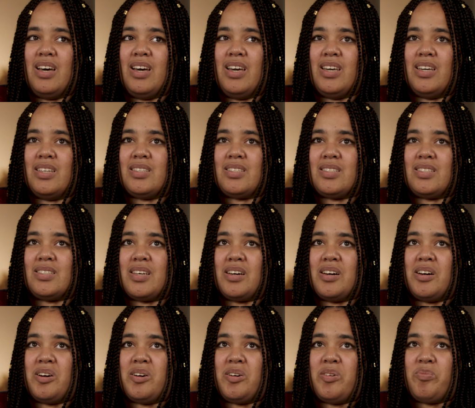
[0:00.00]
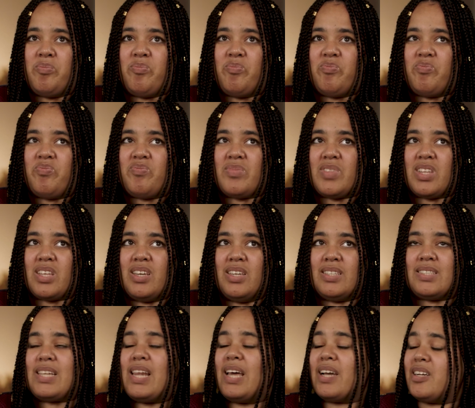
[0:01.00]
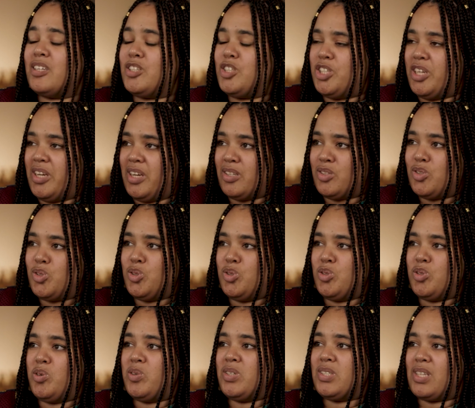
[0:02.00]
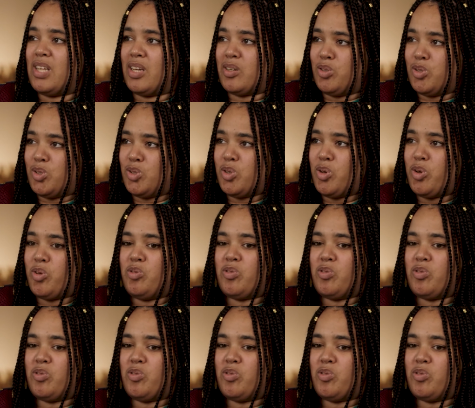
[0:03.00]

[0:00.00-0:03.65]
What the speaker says: it's like a chant, you know, it's like a song.